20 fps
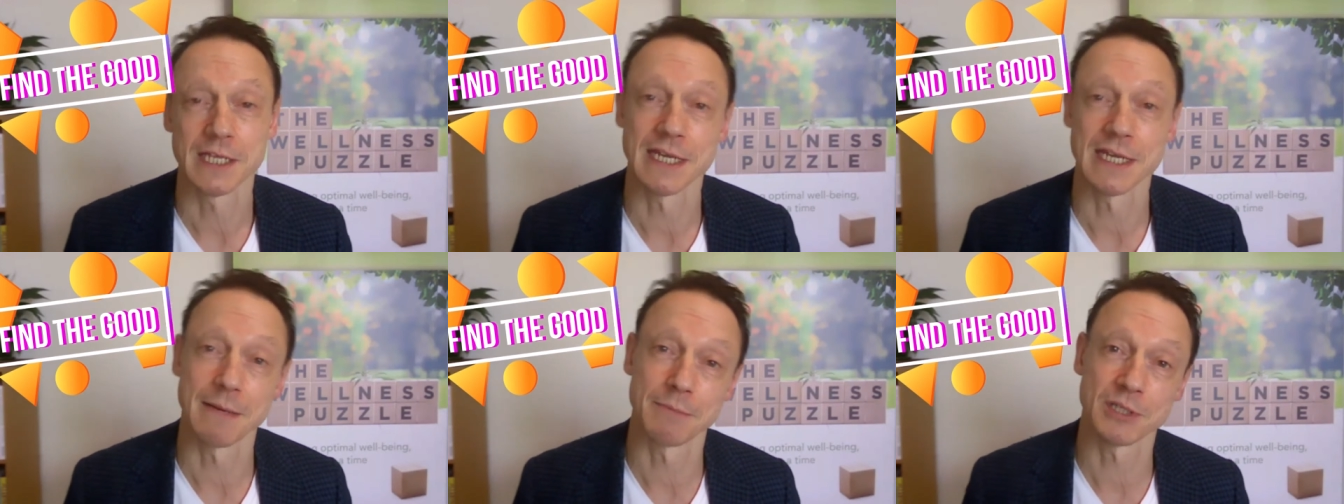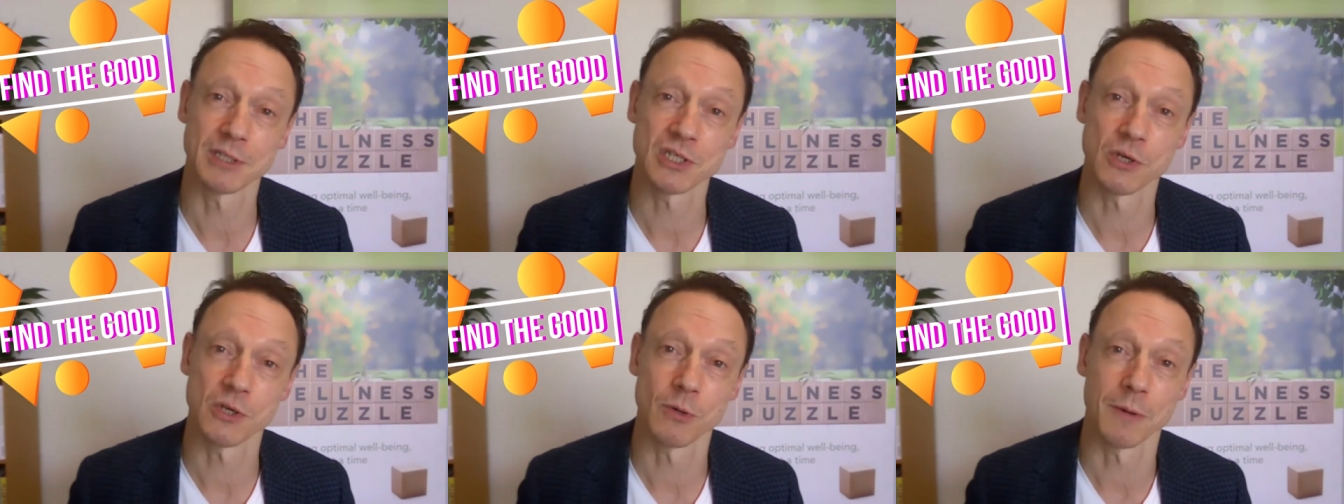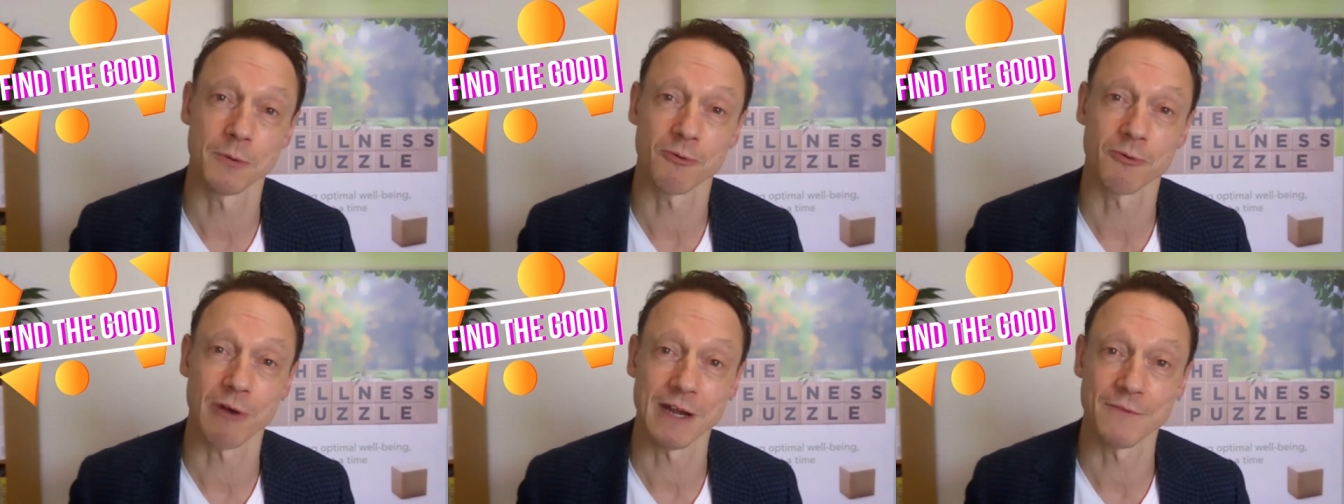Number two,
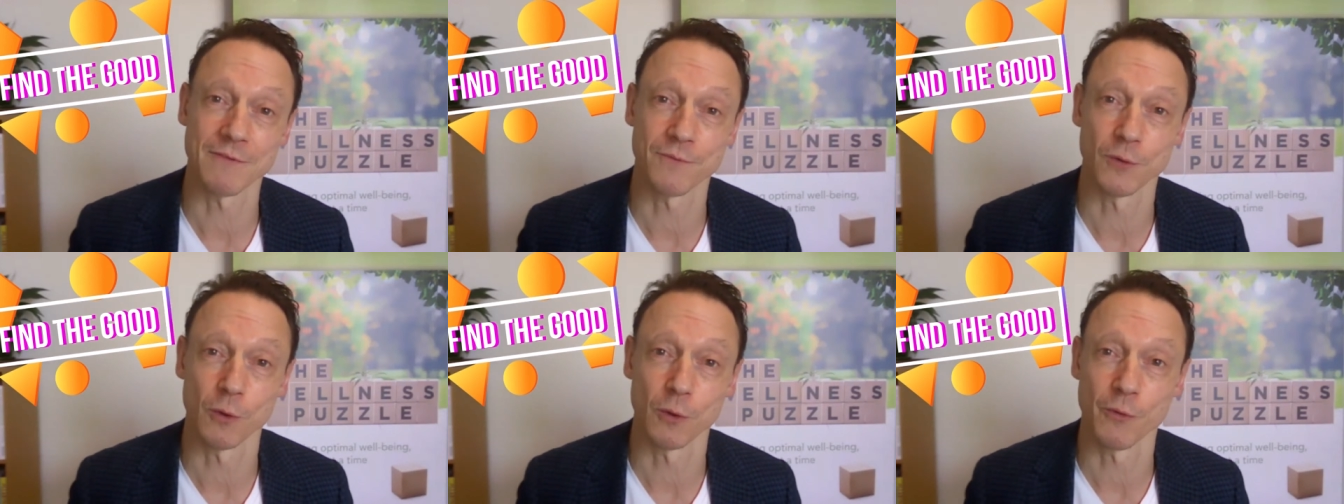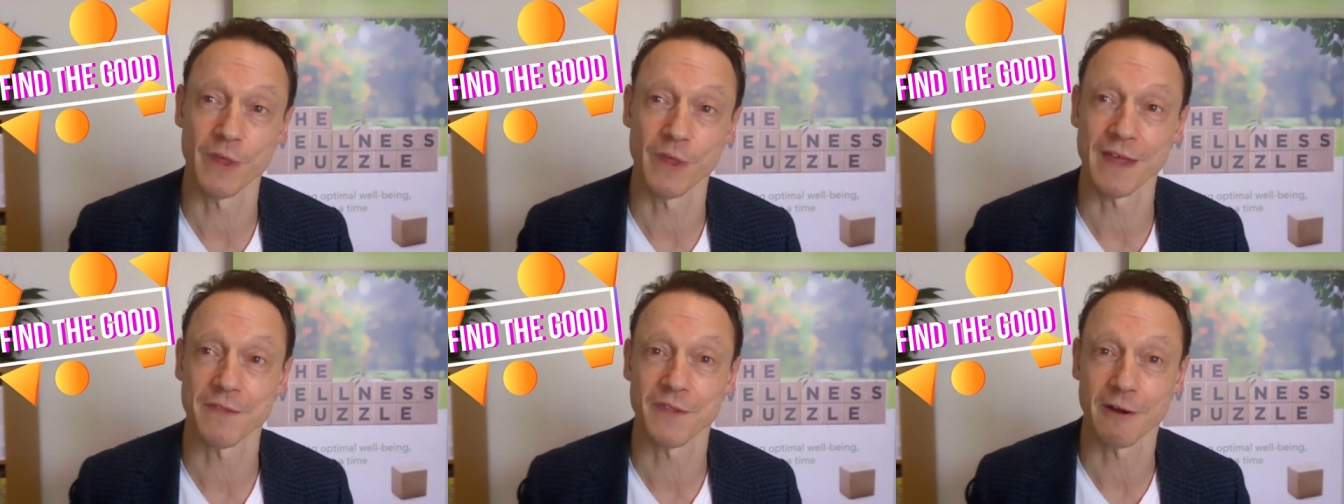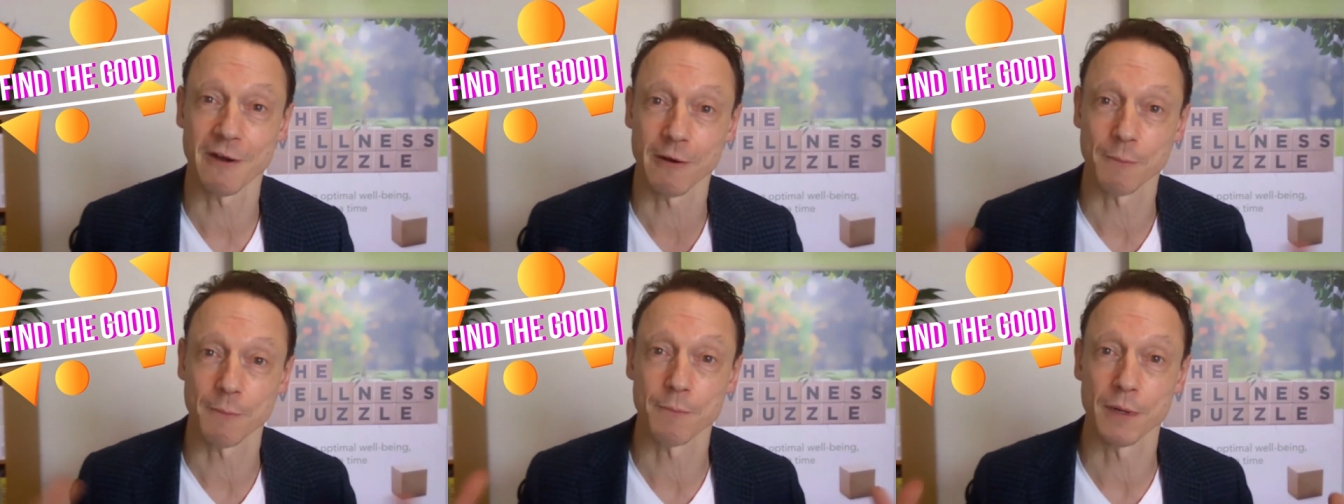I'm grateful that
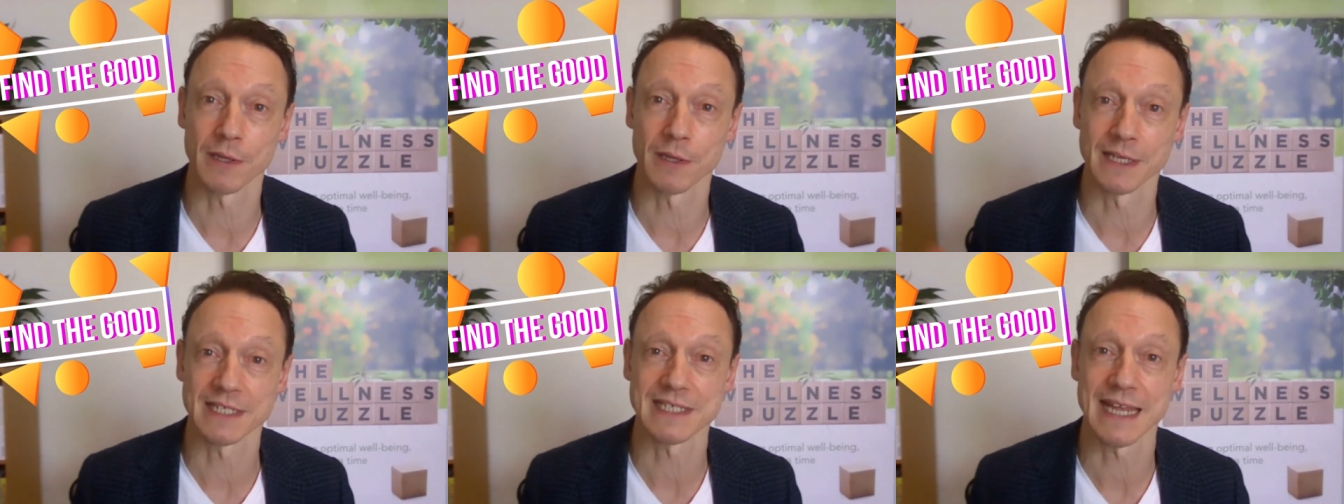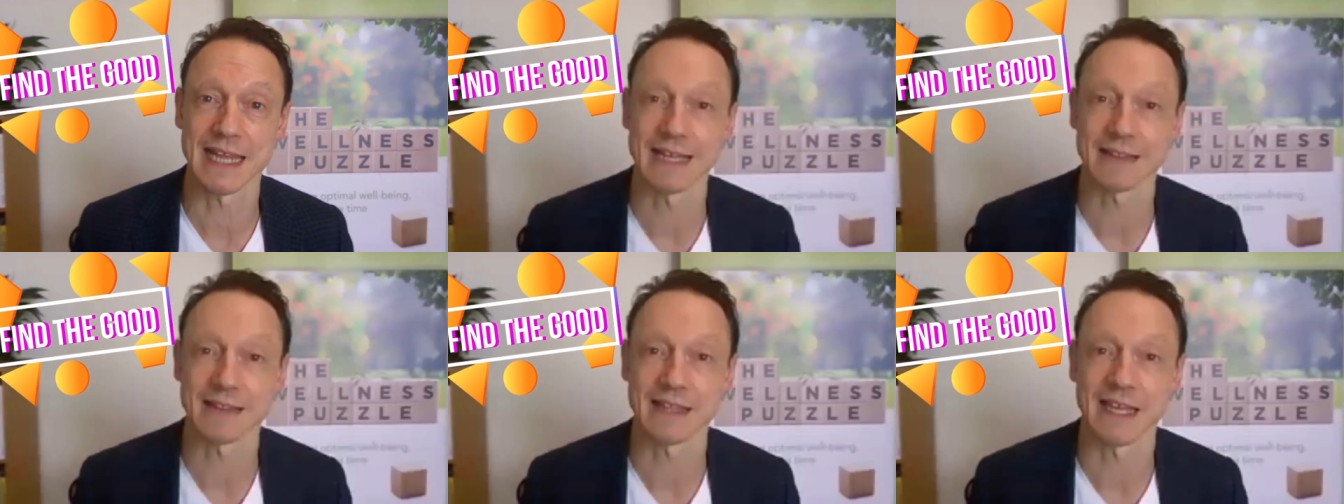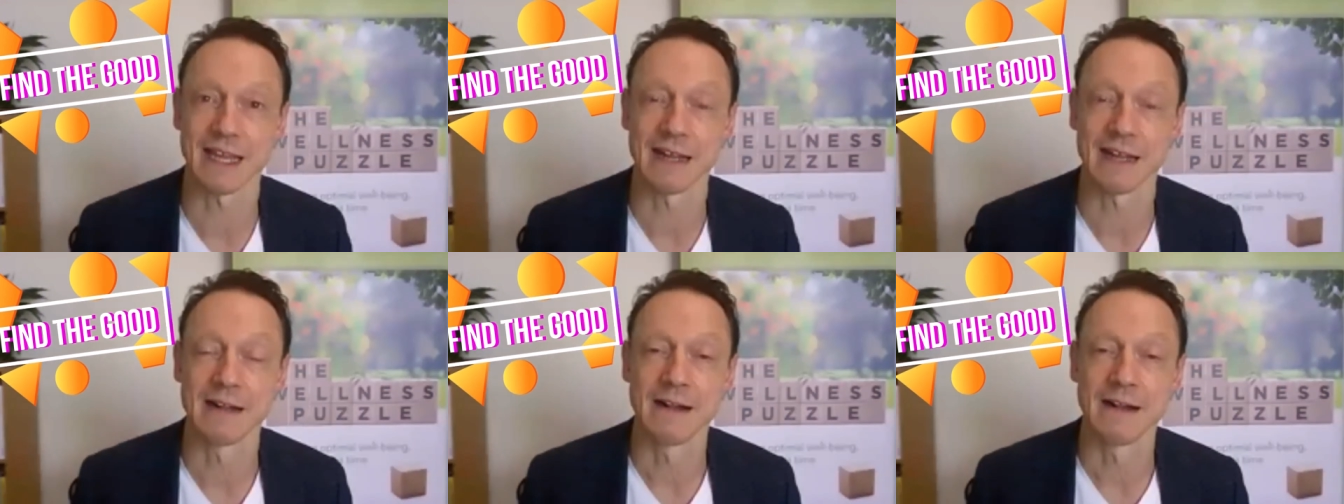there are police out
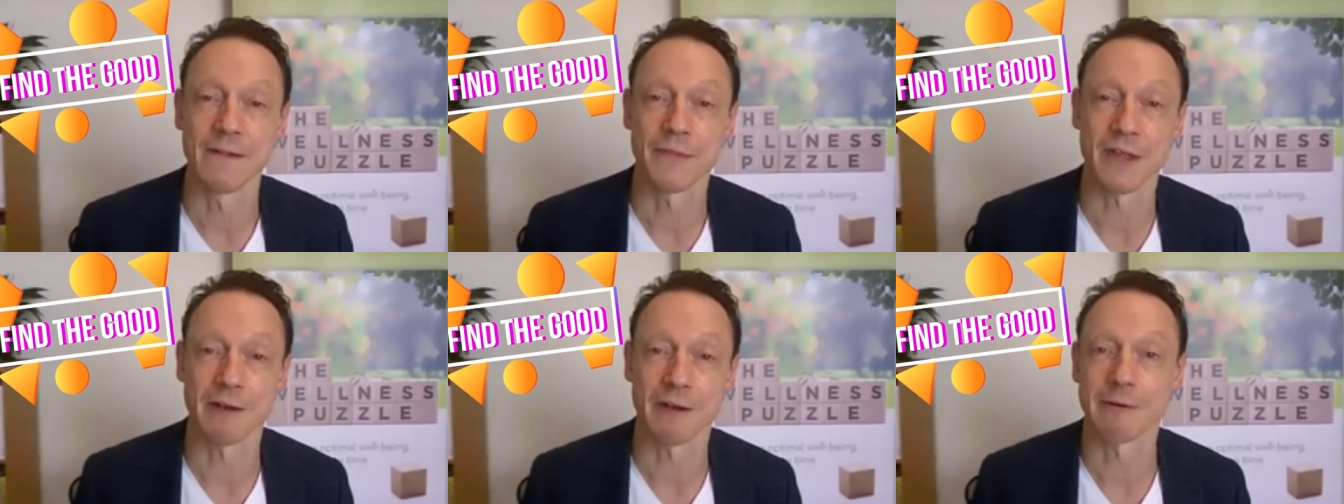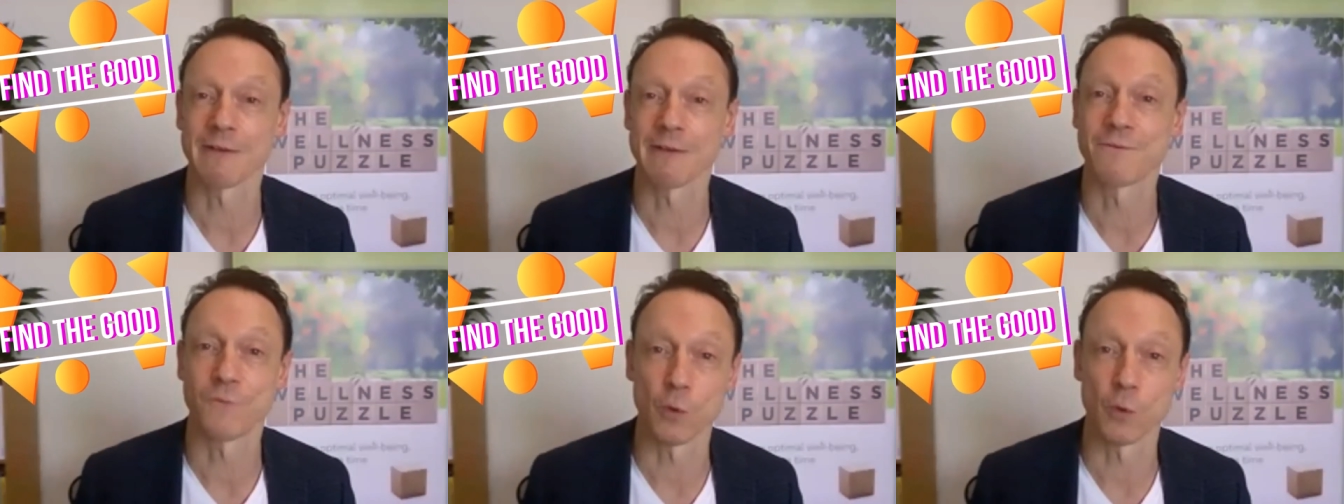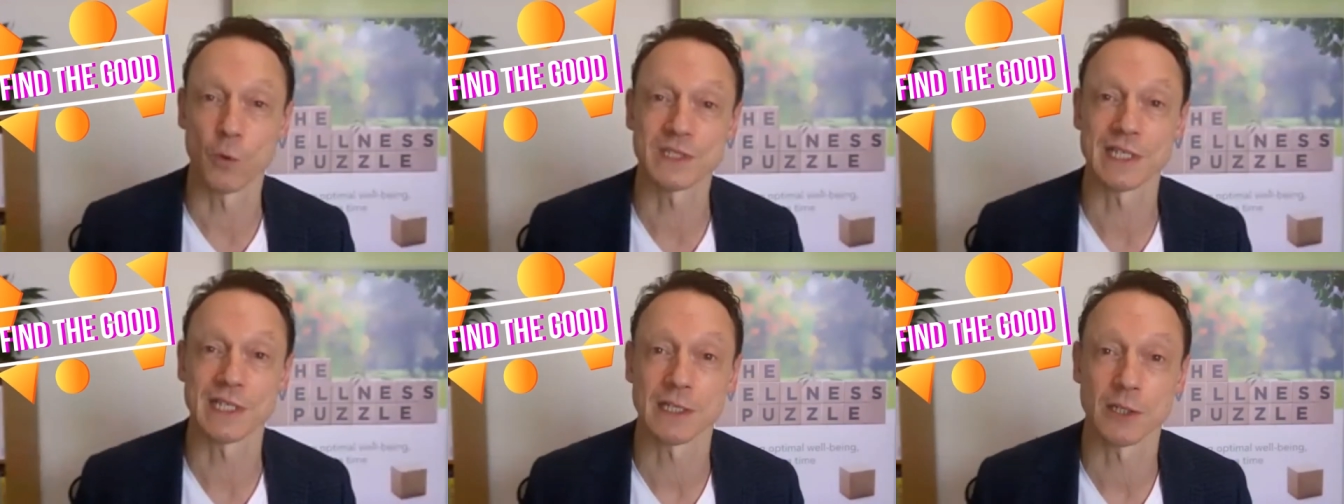there that are
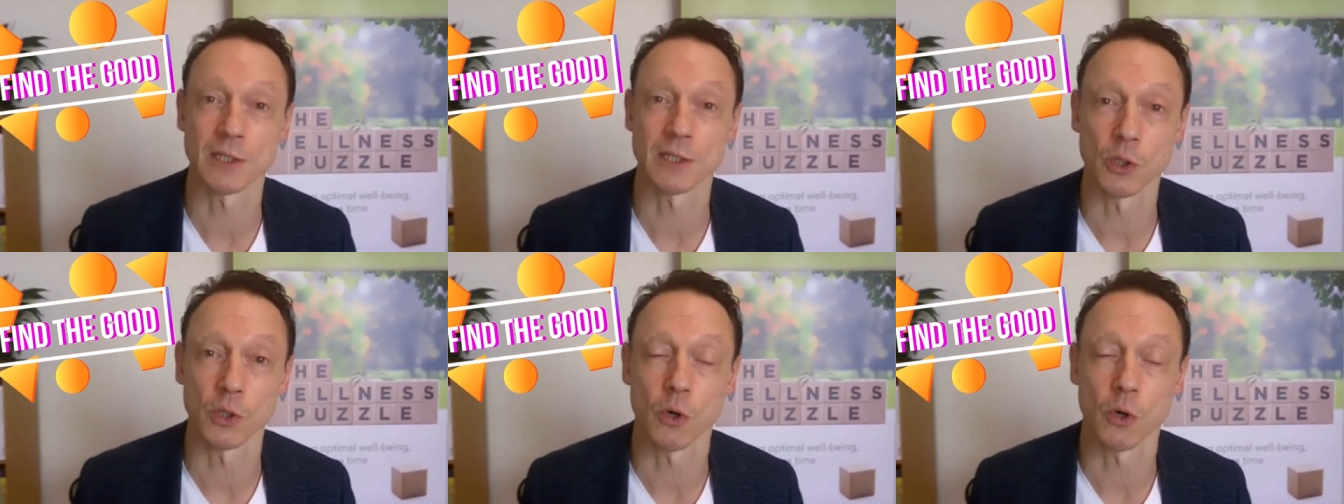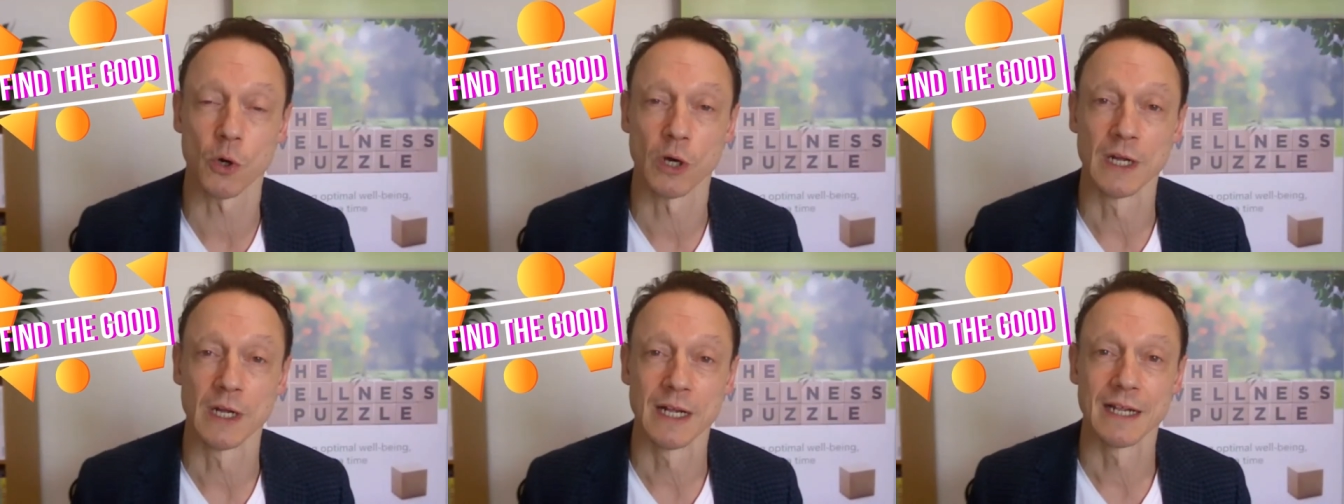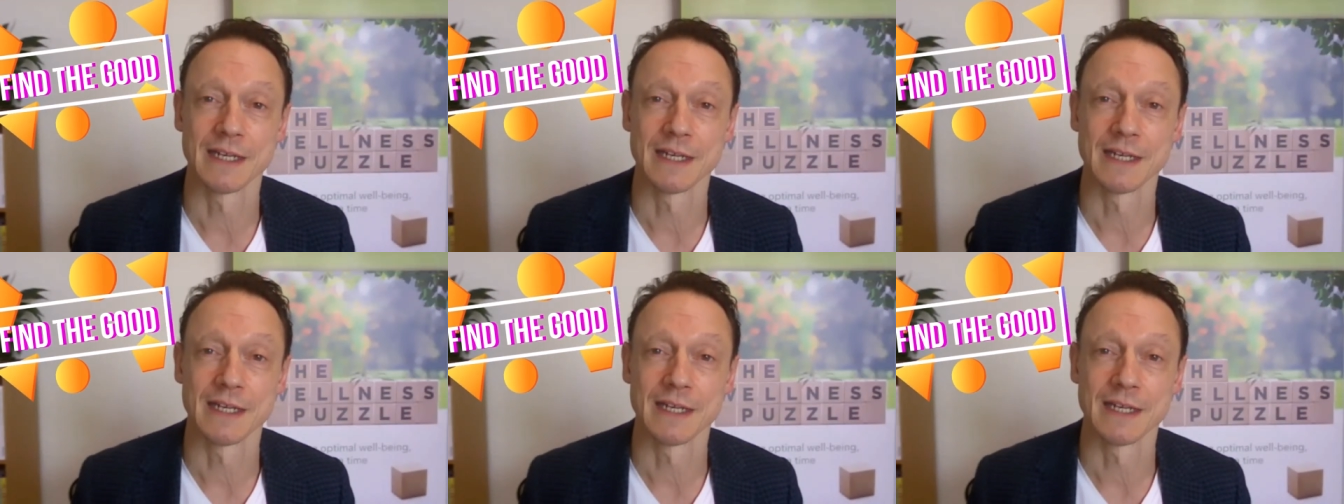enforcing the law.